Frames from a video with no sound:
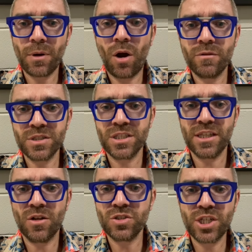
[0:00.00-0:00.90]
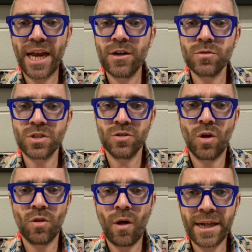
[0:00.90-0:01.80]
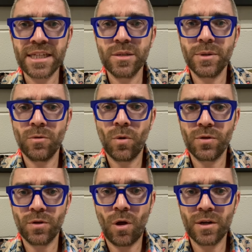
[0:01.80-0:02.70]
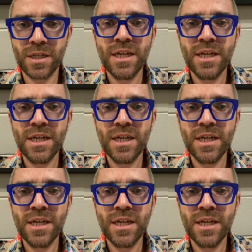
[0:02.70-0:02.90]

but obviously those chattels are not likely to be worth a lot.